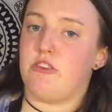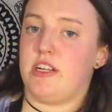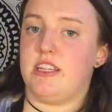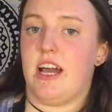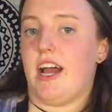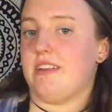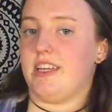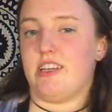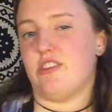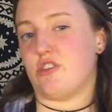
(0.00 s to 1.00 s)
or any of that,
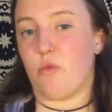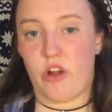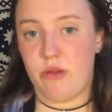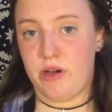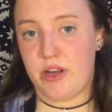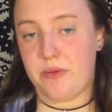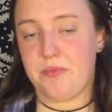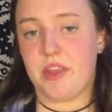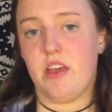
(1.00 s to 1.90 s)
like you don't have to worry about it.